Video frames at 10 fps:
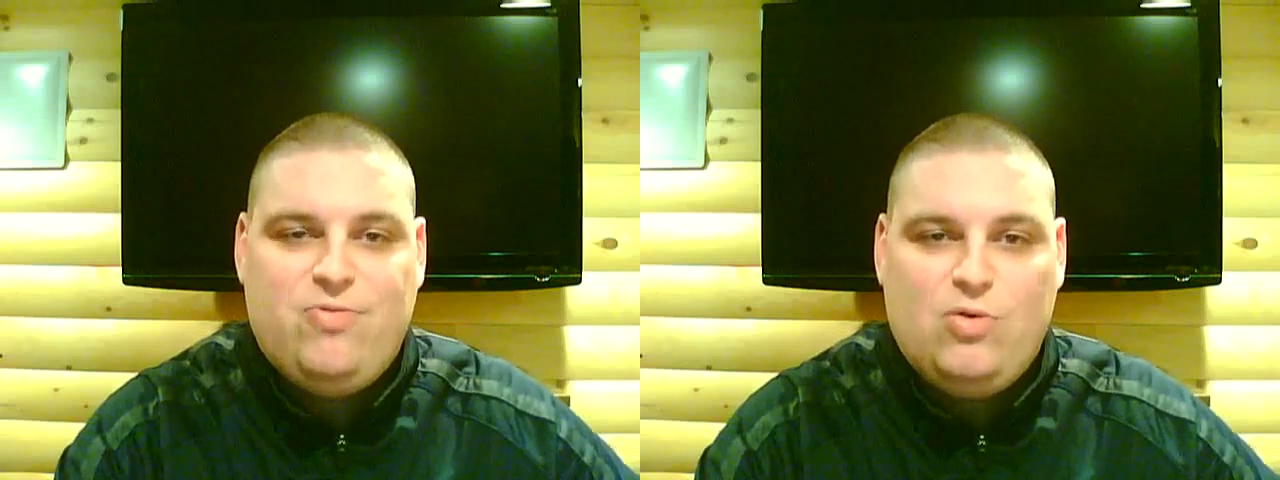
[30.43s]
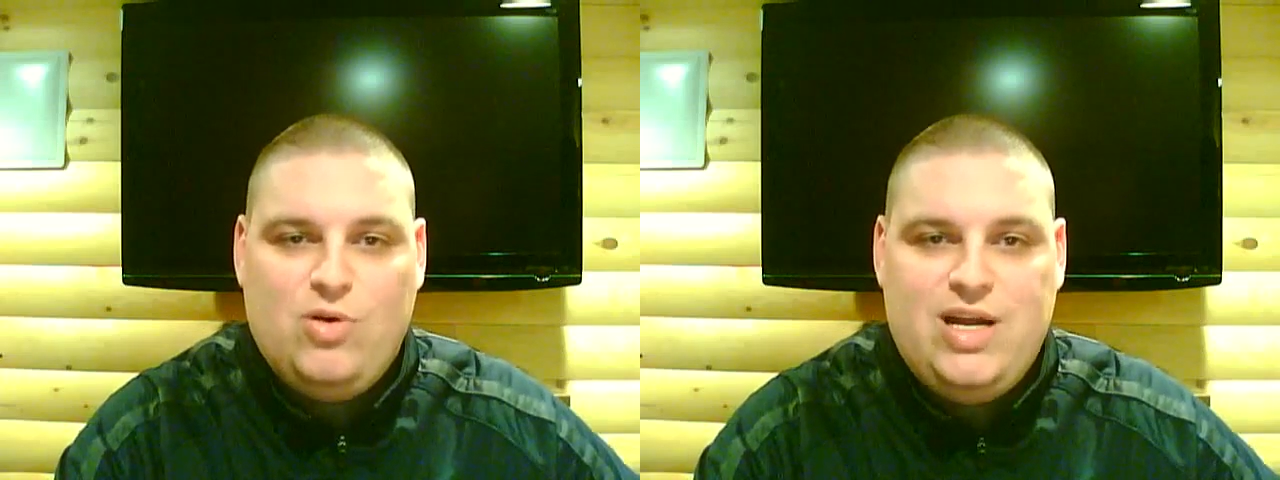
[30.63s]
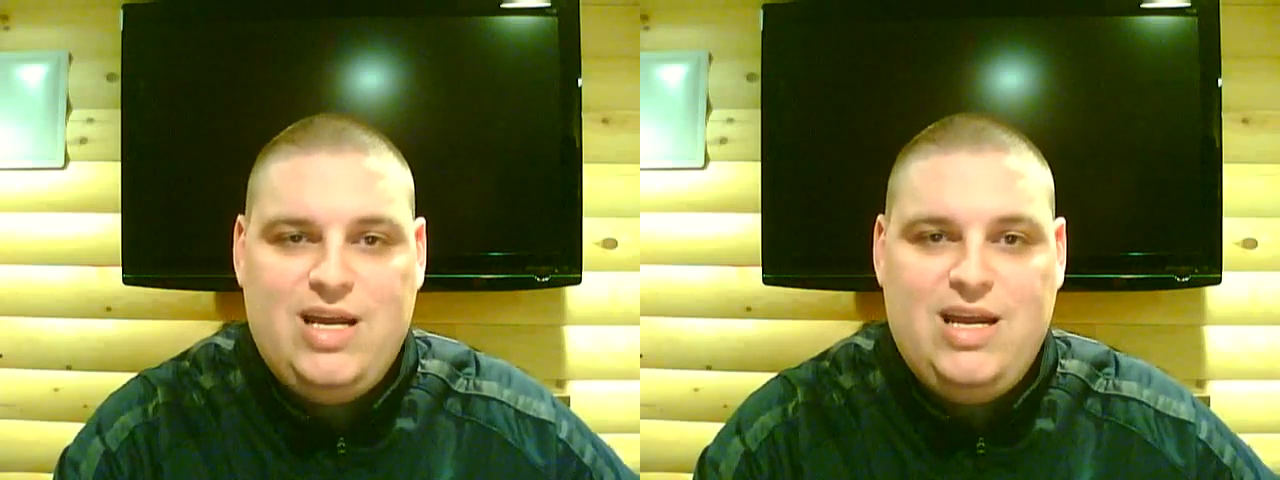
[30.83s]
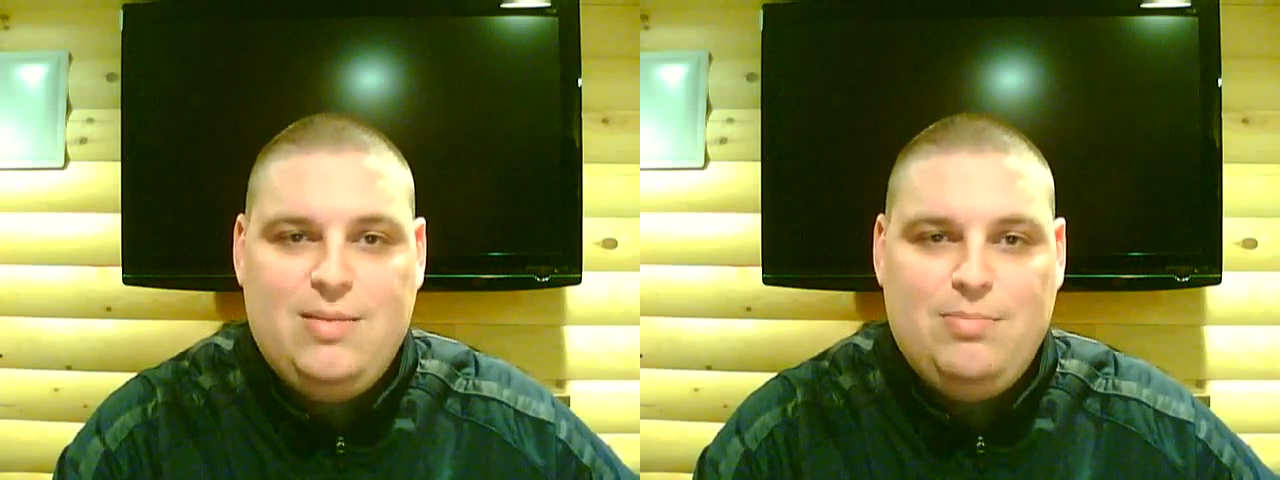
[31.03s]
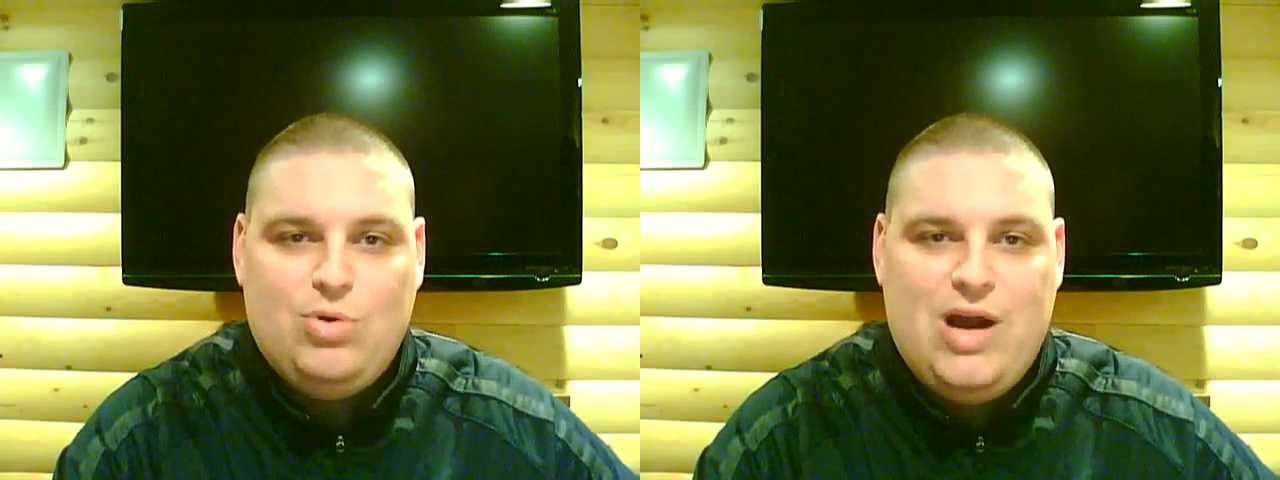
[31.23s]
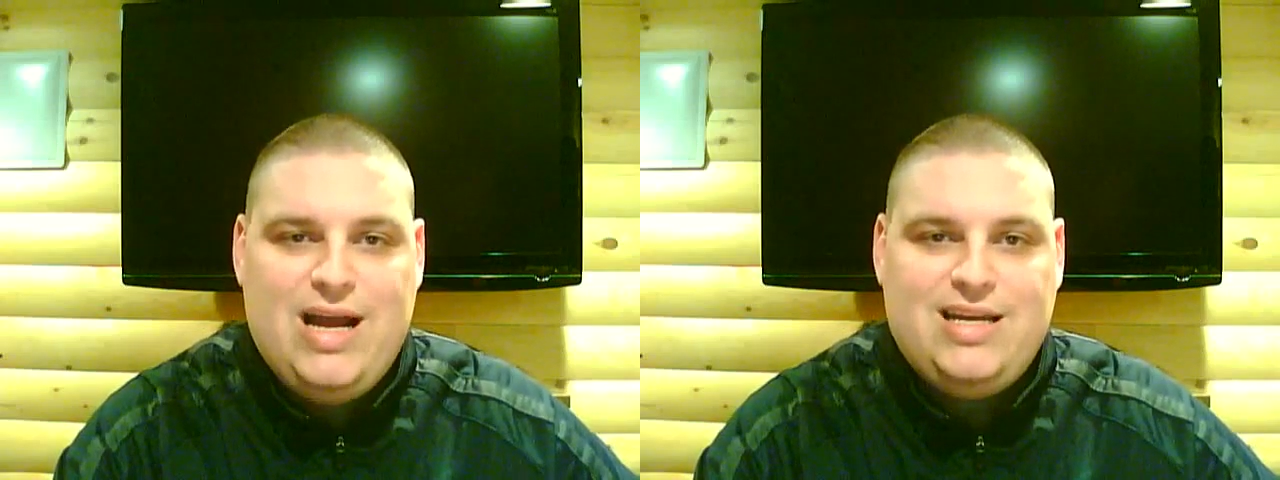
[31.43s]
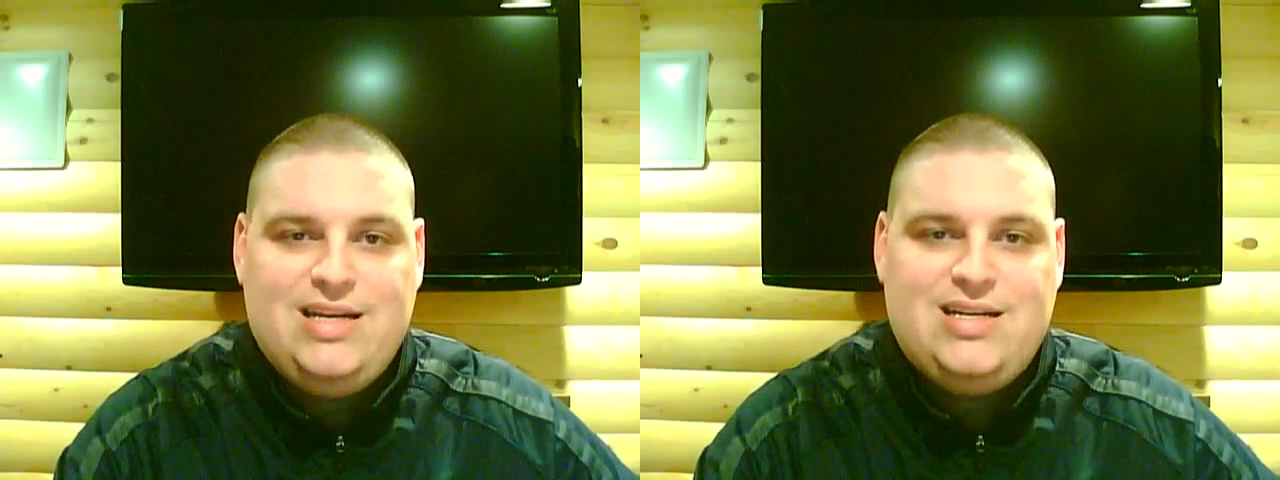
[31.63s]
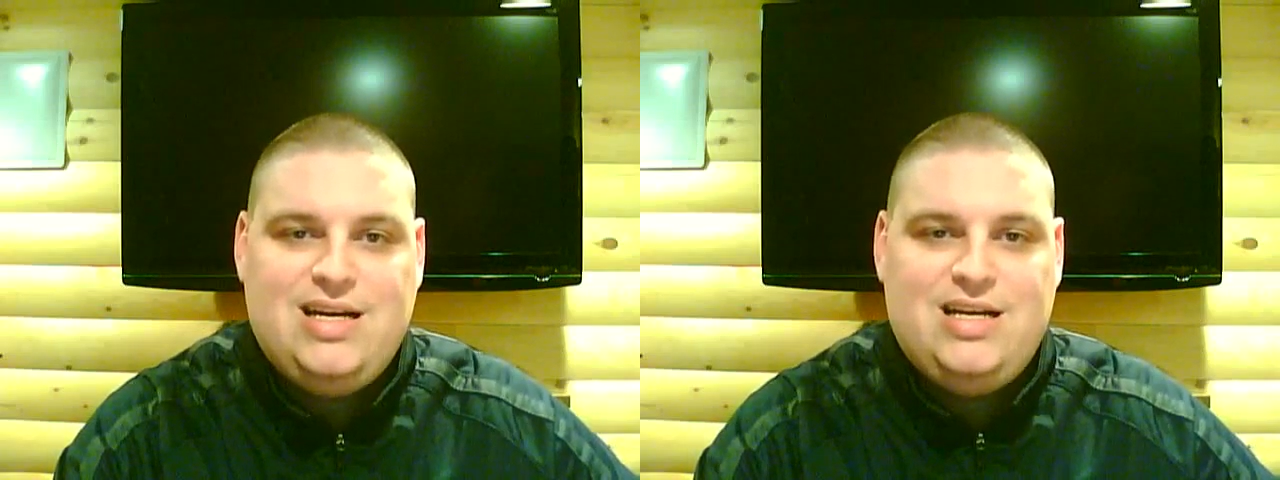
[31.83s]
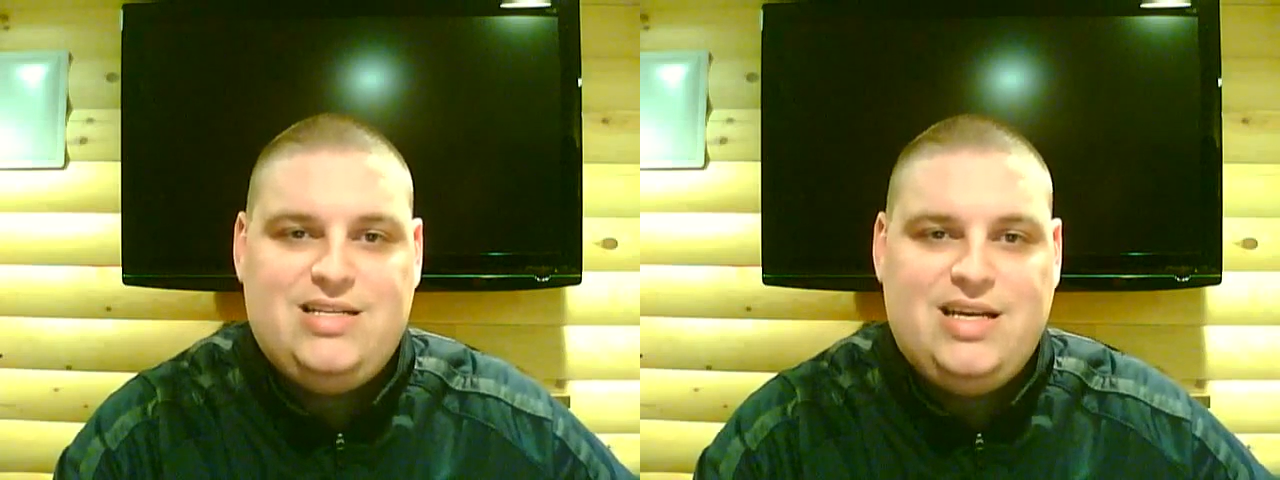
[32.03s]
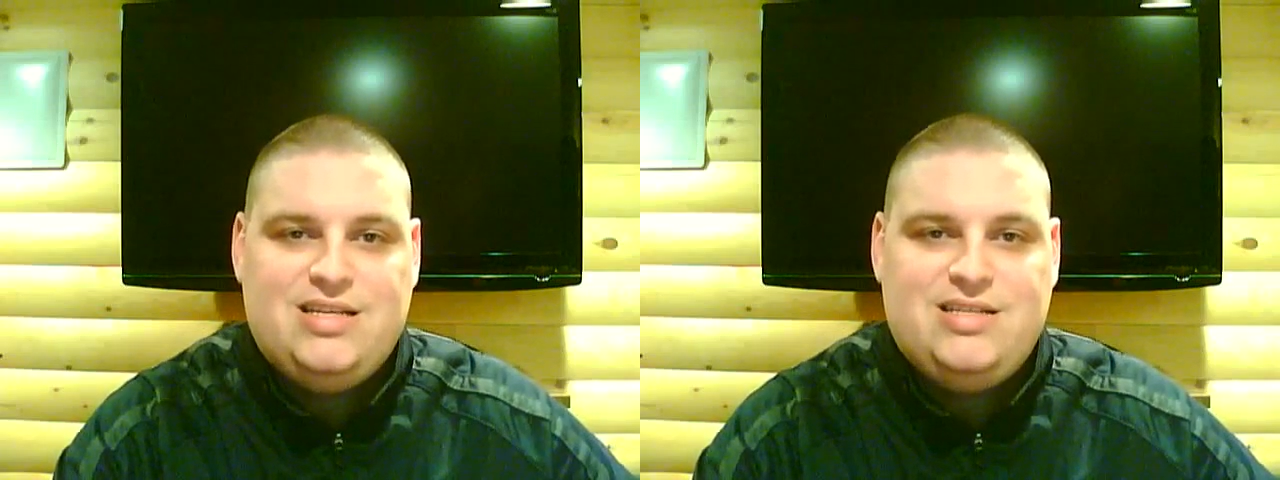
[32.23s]
free bracket
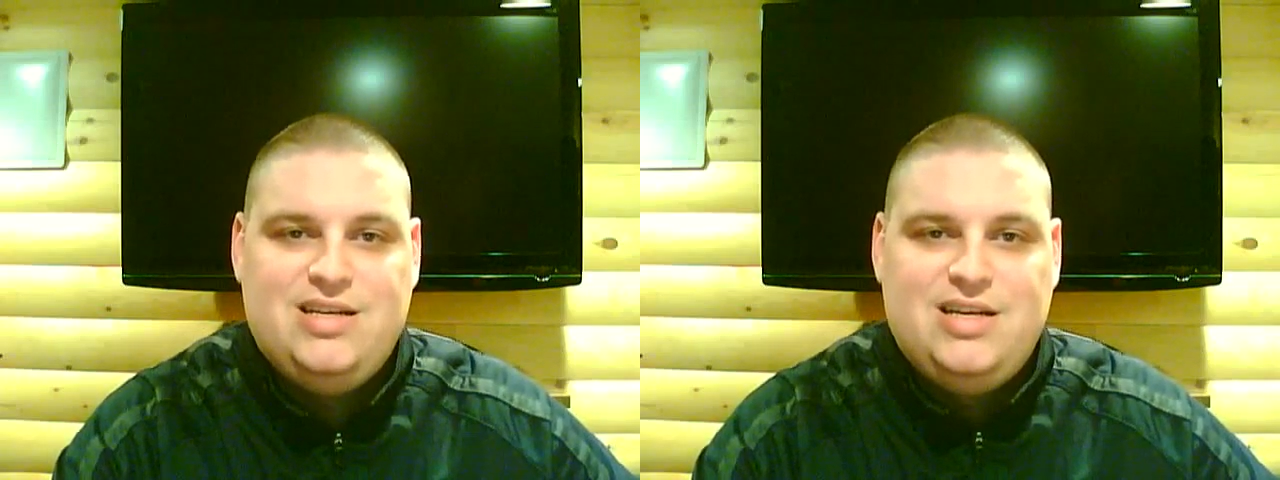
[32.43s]
contest.